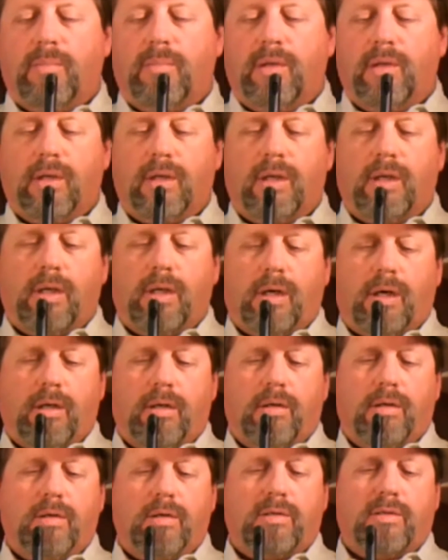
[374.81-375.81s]
million
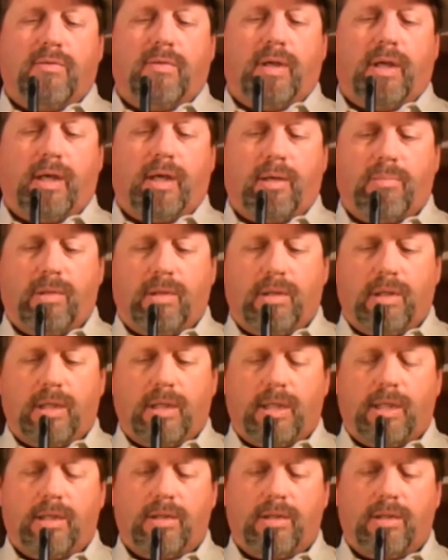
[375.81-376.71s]
of liability